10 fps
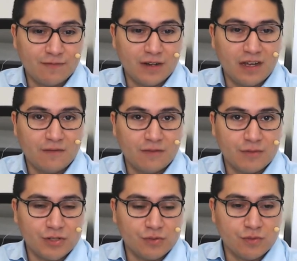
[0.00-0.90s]
from a
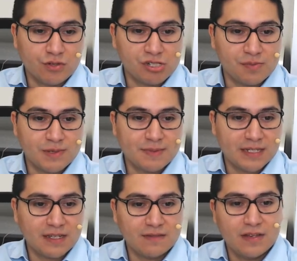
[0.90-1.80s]
risk ownership
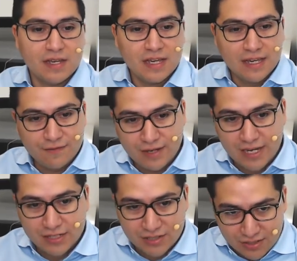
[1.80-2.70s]
perspective. If we
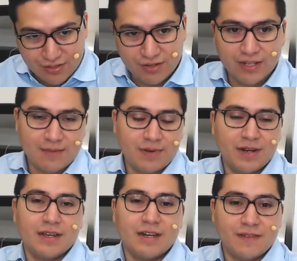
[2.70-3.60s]
actually trigger that
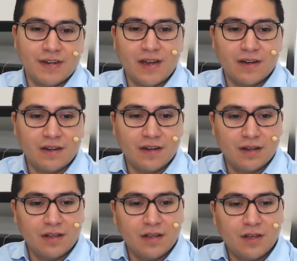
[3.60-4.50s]
breakout even higher,
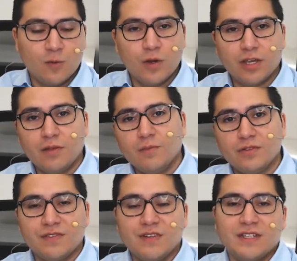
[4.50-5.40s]
what can
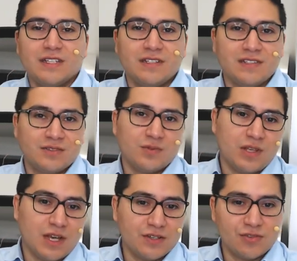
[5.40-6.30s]
motivate this? Well,
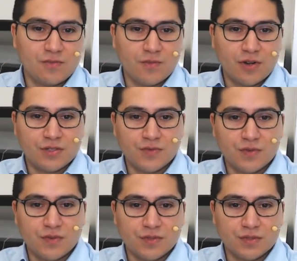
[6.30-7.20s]
high stock markets, of
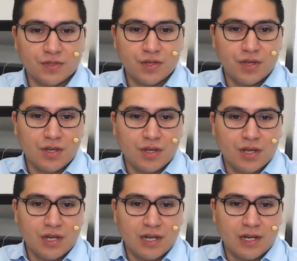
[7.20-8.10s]
course.
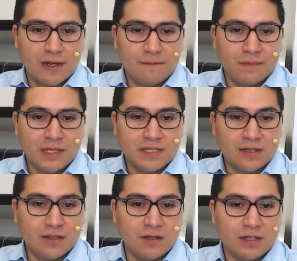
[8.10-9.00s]
Let's take a
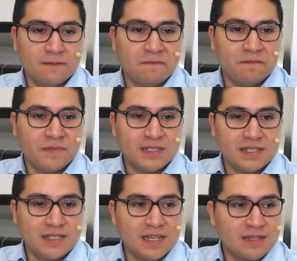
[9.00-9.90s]
look. This is
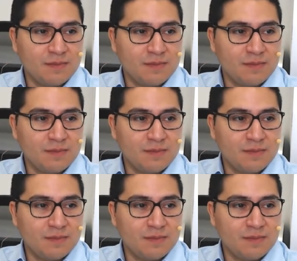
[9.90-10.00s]
the S&P